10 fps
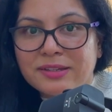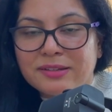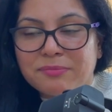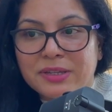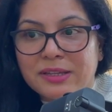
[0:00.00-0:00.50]

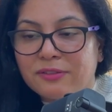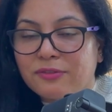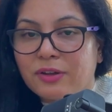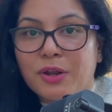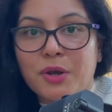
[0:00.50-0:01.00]
behave
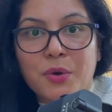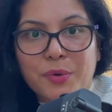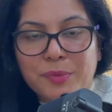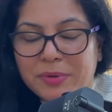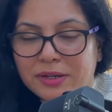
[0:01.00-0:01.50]
a
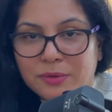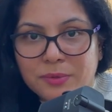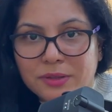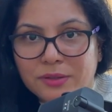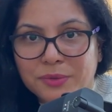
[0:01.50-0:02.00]
lot better
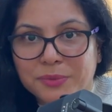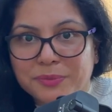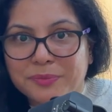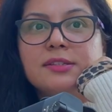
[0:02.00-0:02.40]
with you.